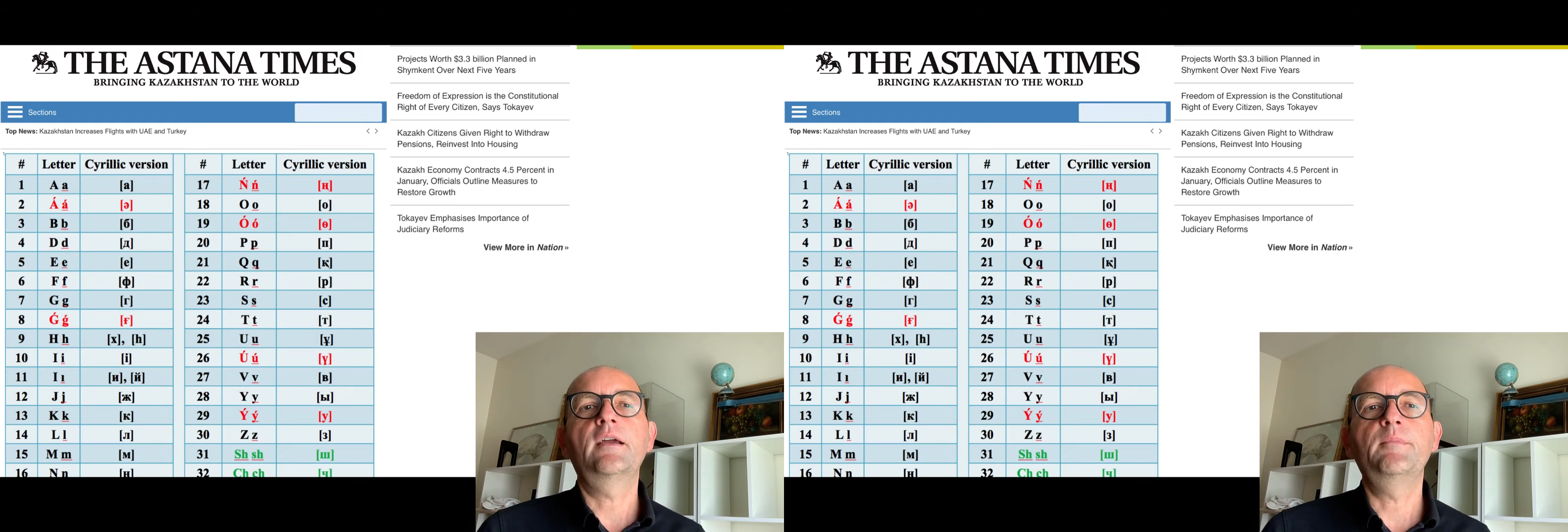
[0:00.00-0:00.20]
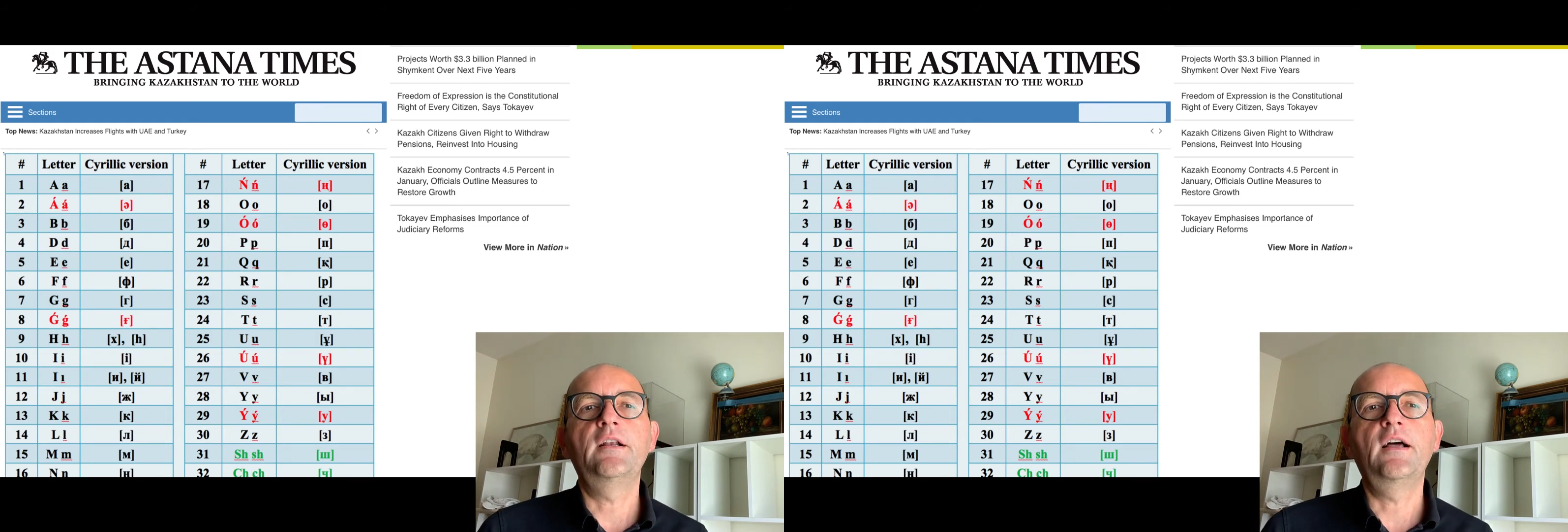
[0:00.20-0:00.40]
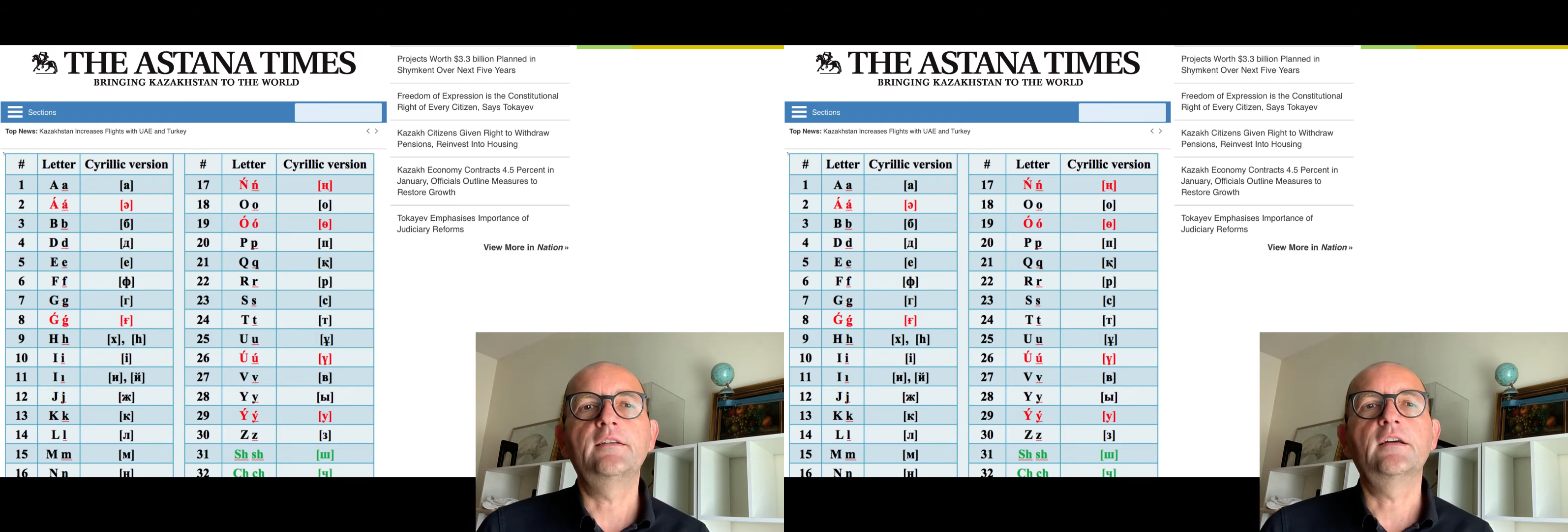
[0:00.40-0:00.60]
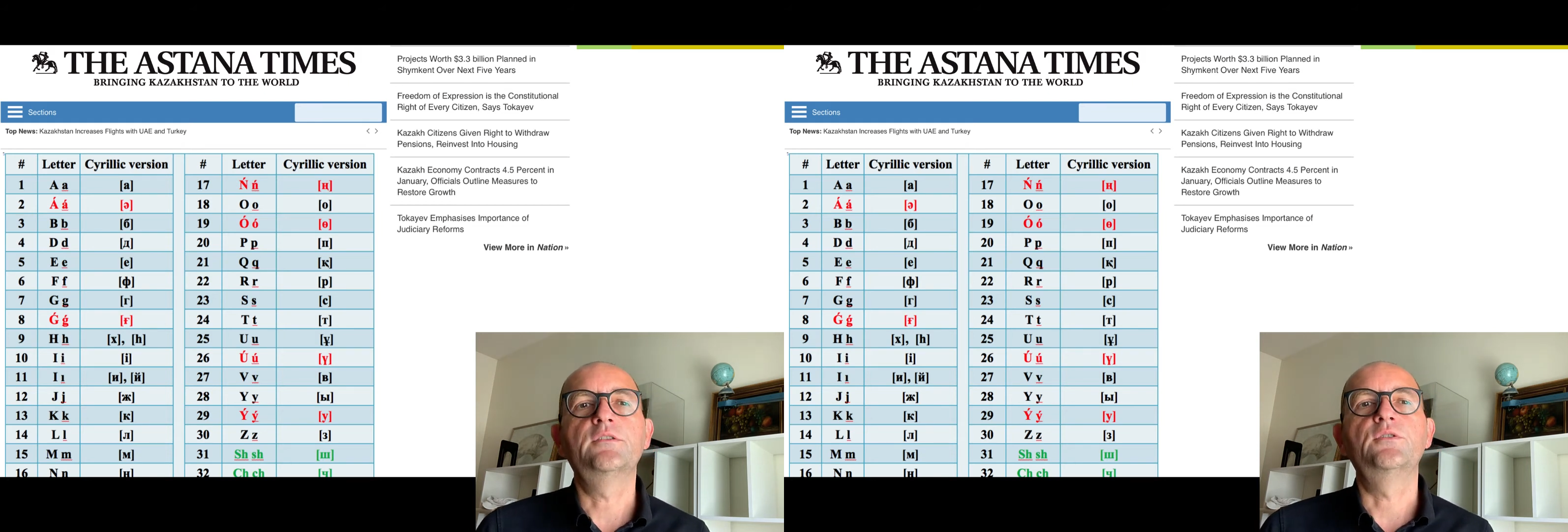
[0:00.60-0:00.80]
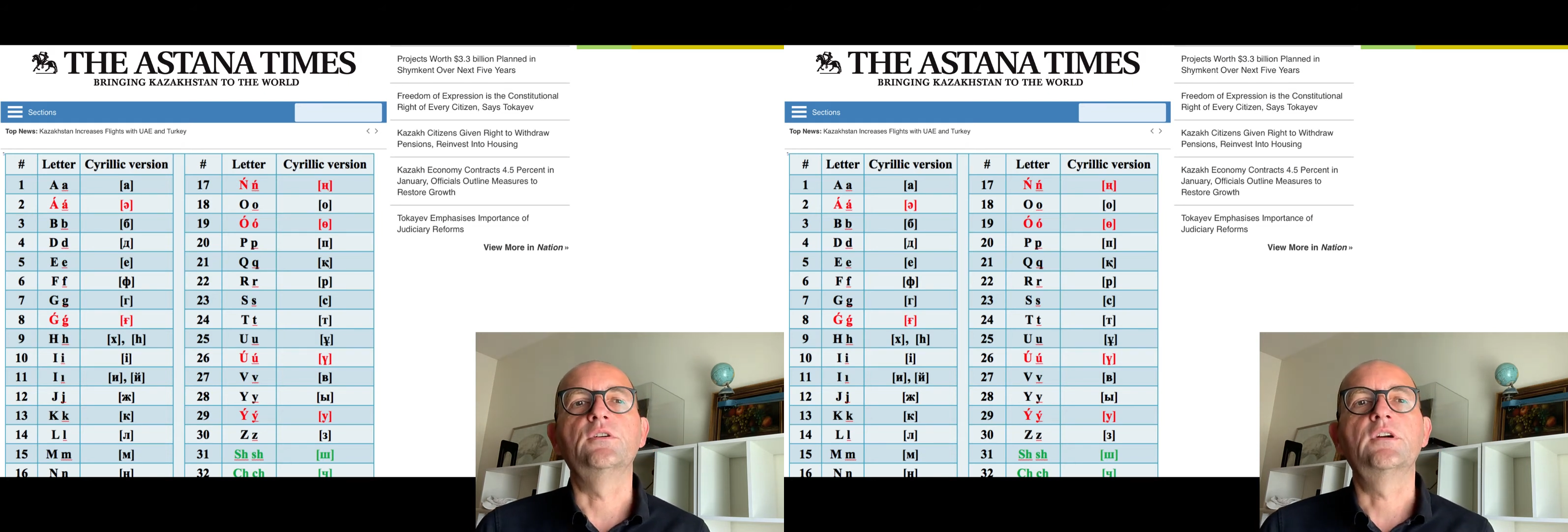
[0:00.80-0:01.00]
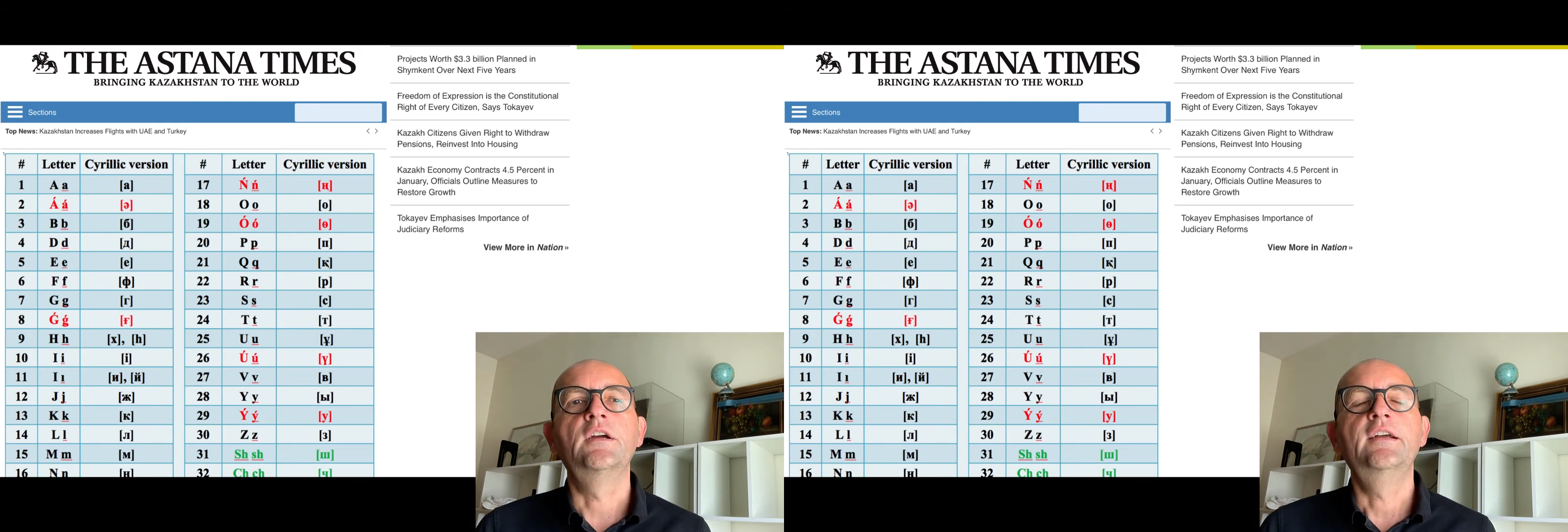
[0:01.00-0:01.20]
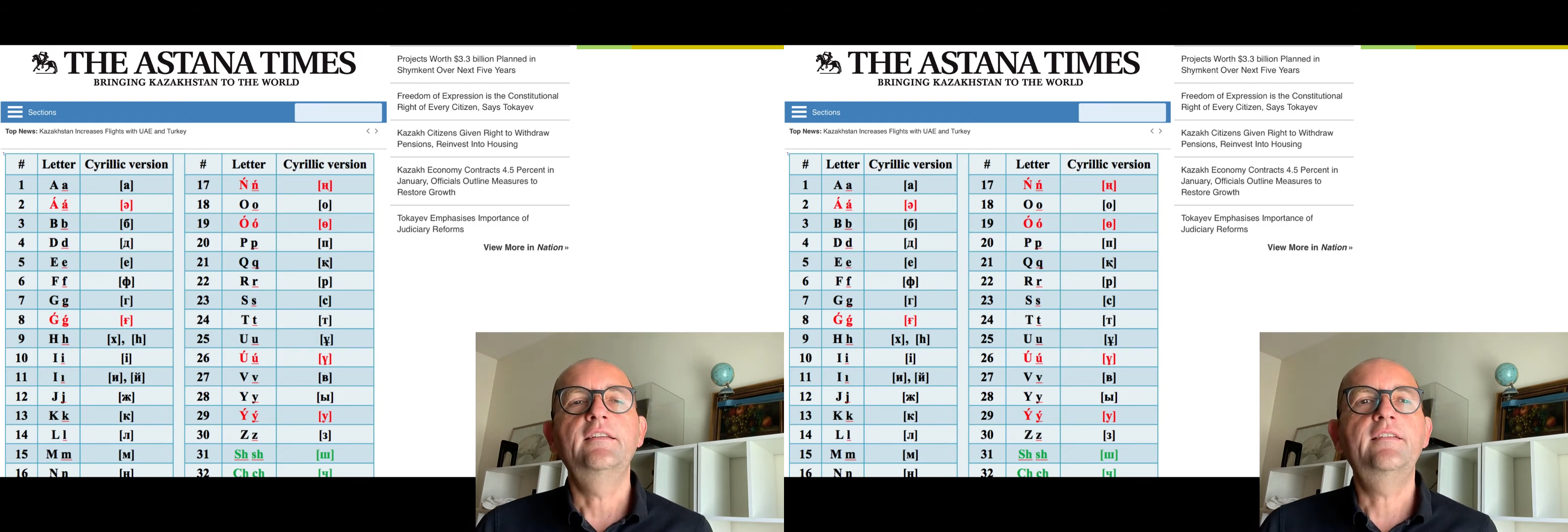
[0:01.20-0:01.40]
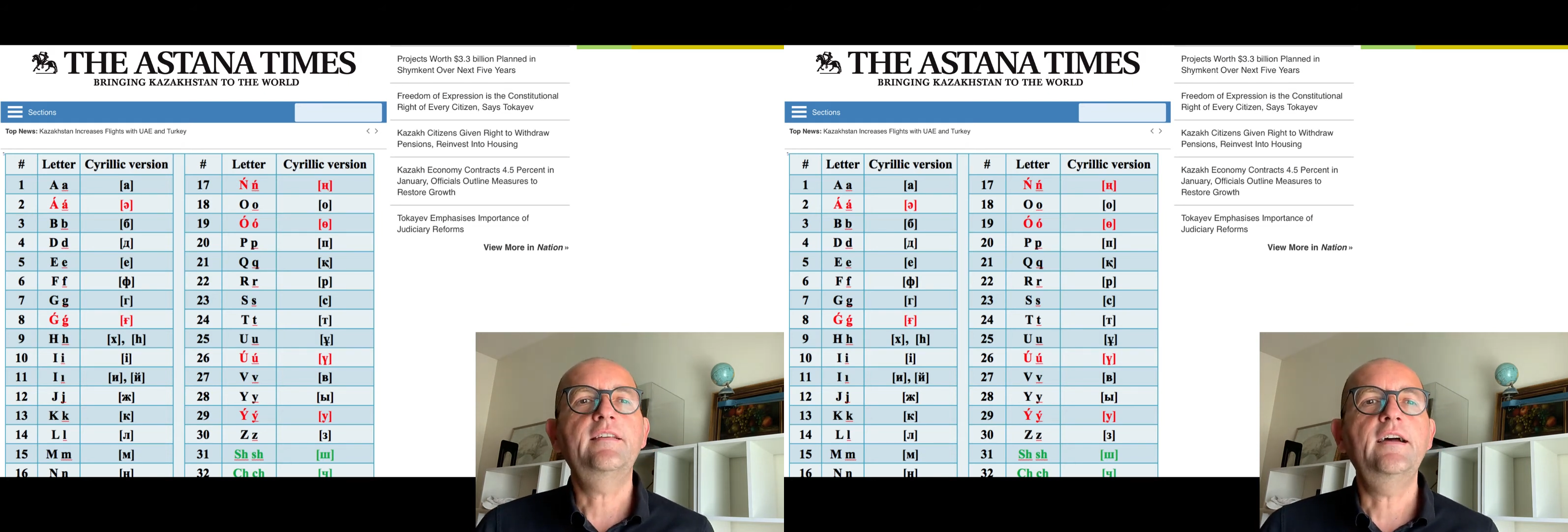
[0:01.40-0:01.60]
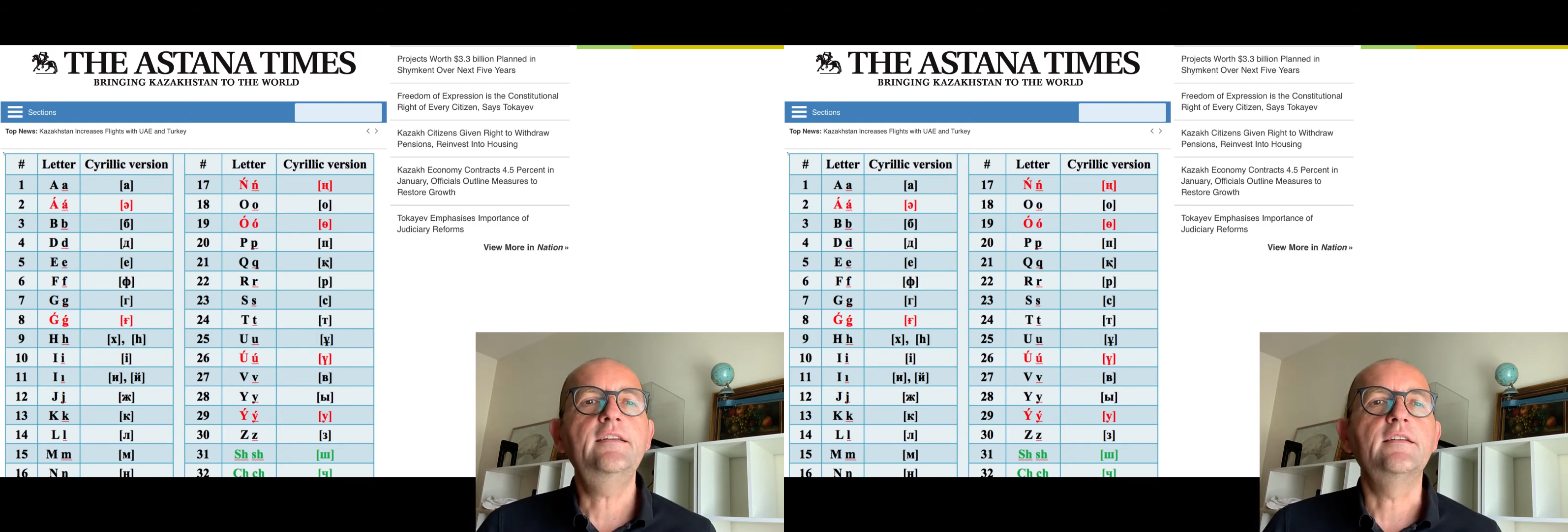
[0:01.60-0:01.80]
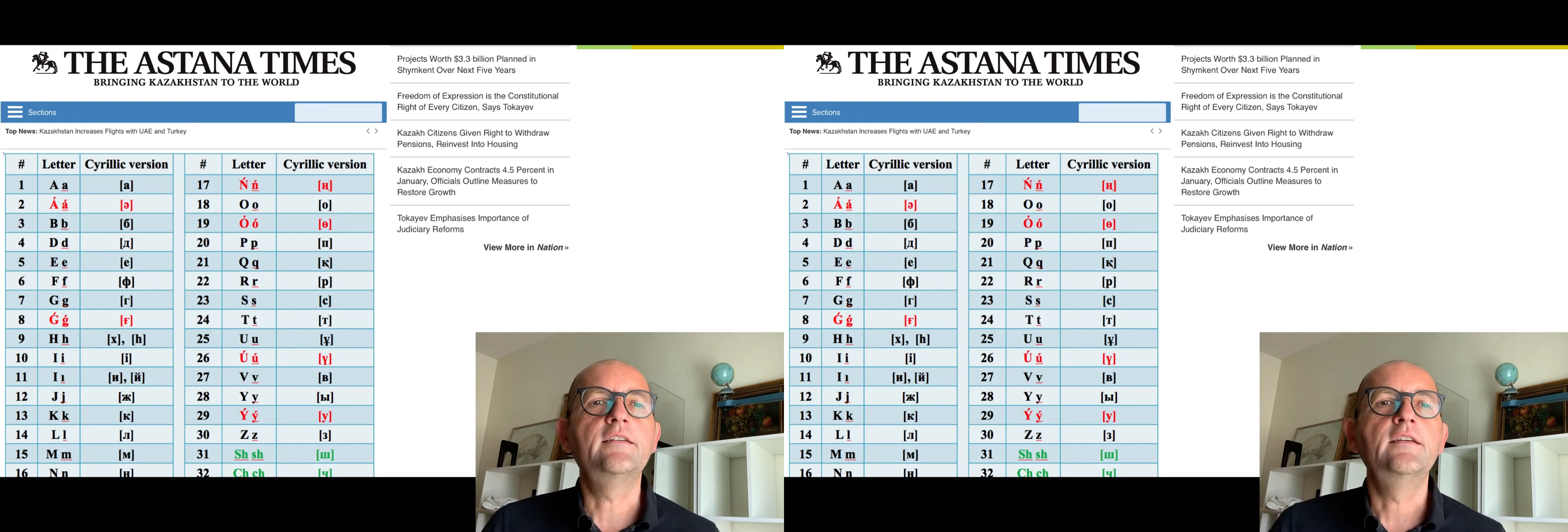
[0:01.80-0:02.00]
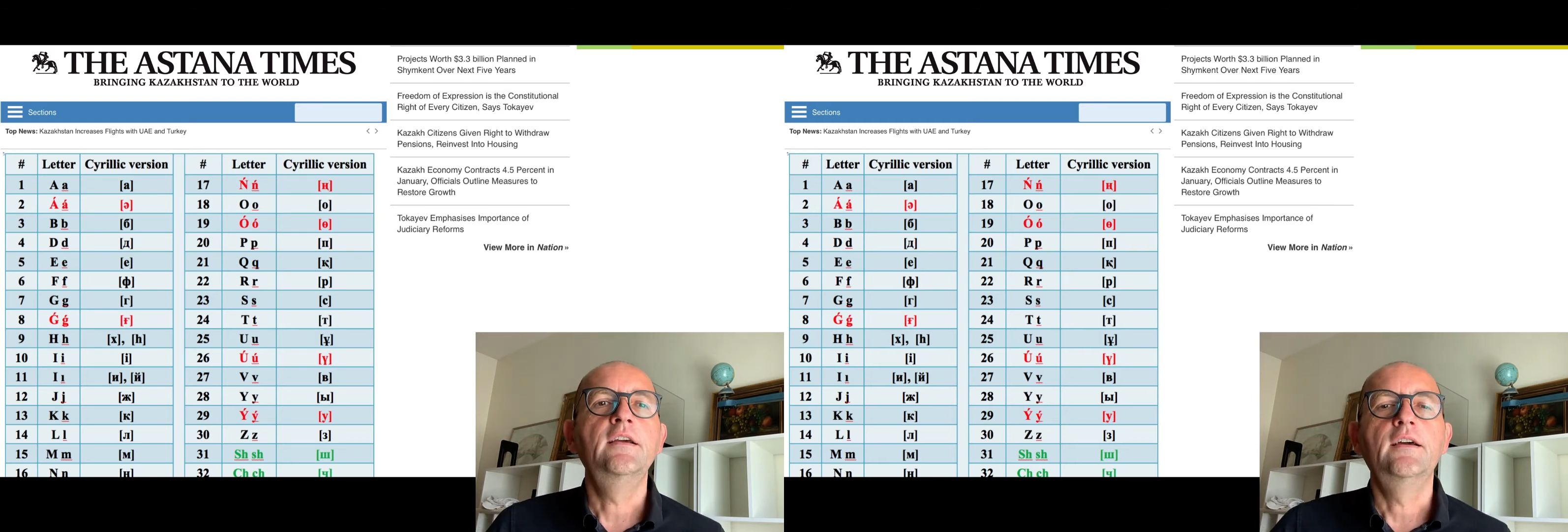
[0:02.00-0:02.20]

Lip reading: Kemal Atatürk decided